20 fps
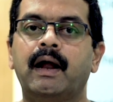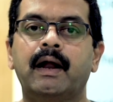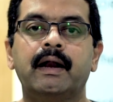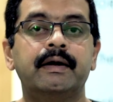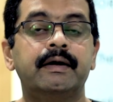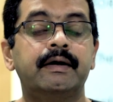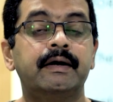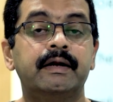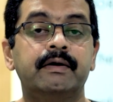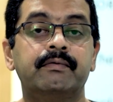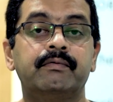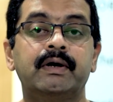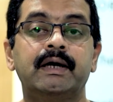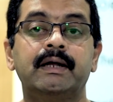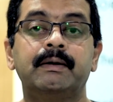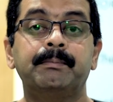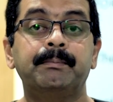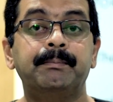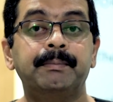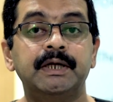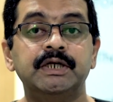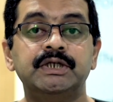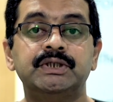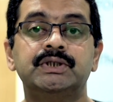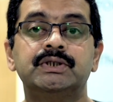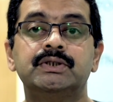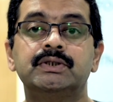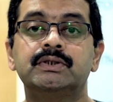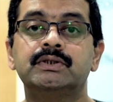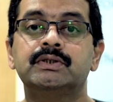and require
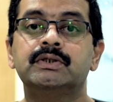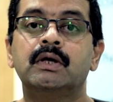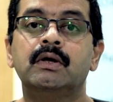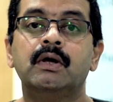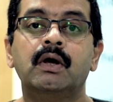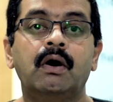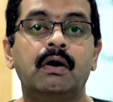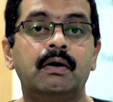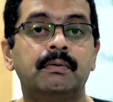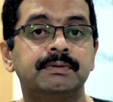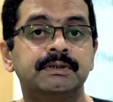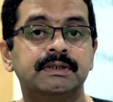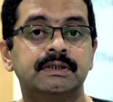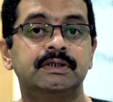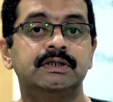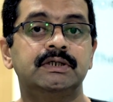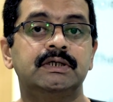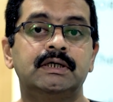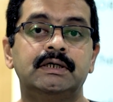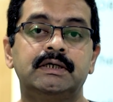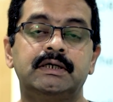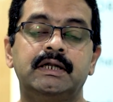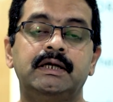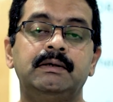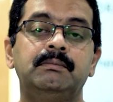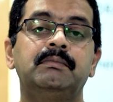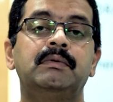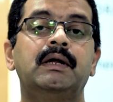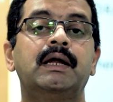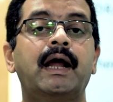patience of surgical
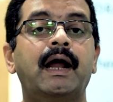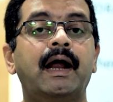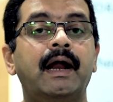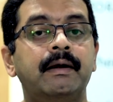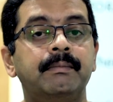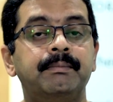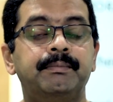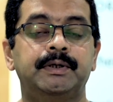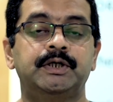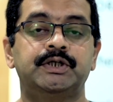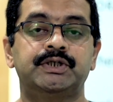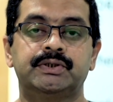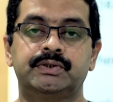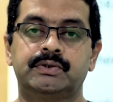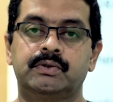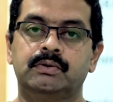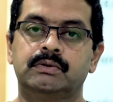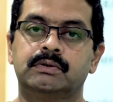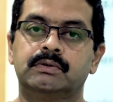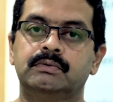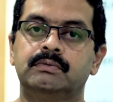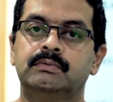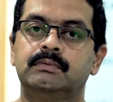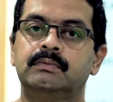team and patient also.